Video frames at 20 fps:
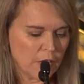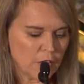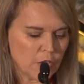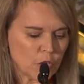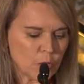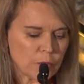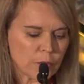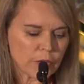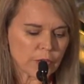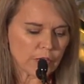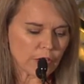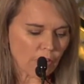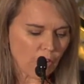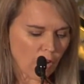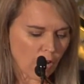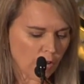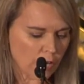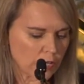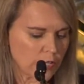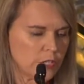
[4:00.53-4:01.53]
You put your
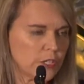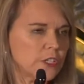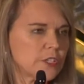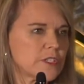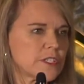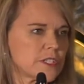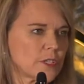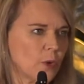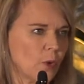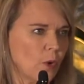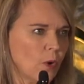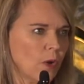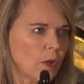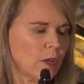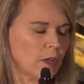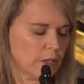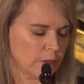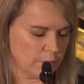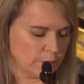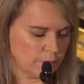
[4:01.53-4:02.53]
heart and your soul,